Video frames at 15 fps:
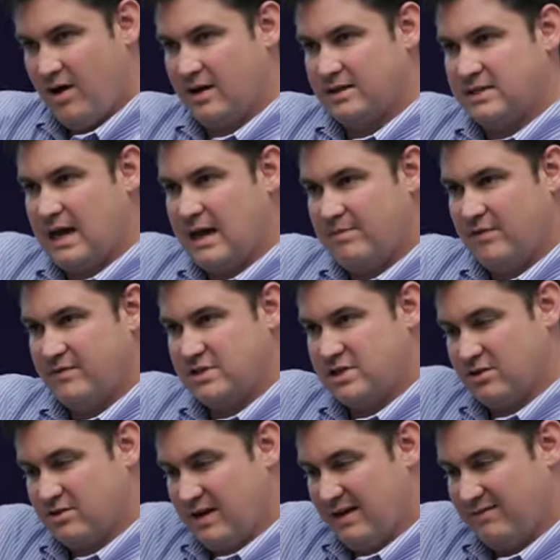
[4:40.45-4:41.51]
on top of each
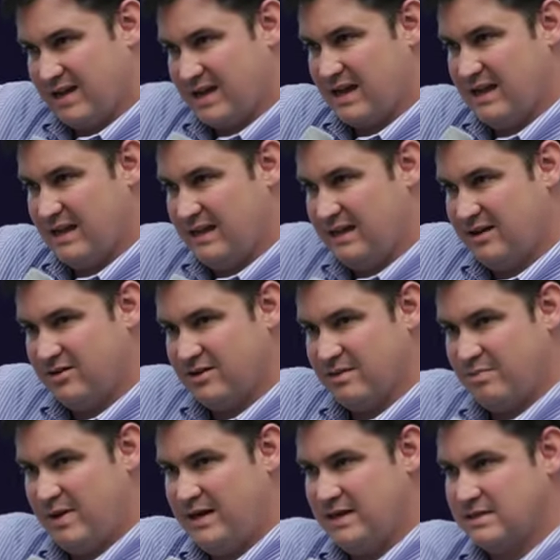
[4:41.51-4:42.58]
other and have that kind of
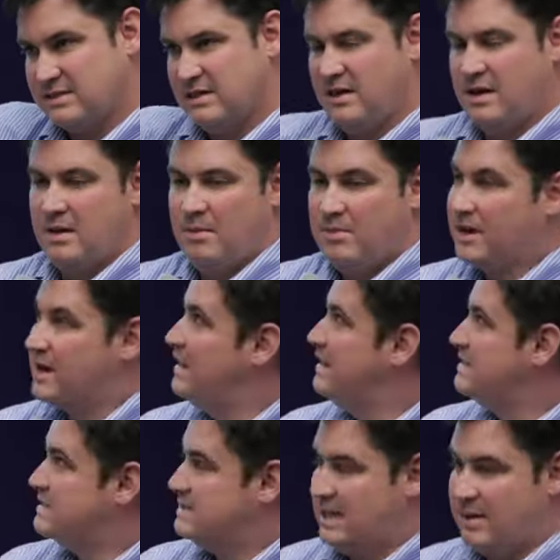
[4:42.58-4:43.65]
interdependence, but kind
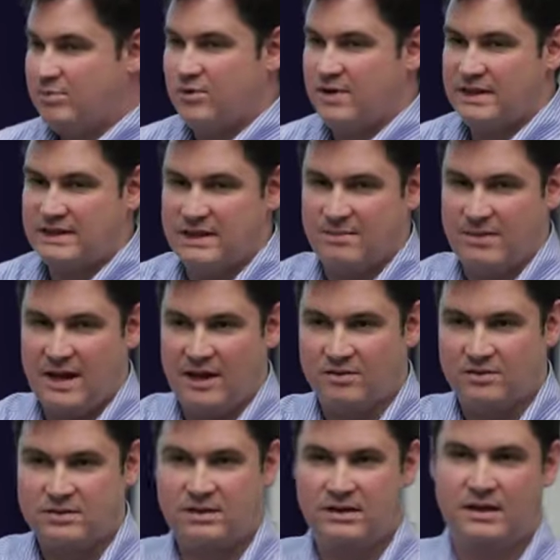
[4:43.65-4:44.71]
of separate them
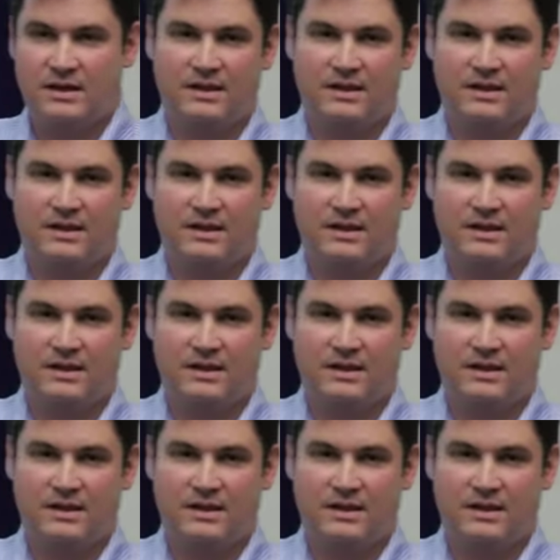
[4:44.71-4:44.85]
out.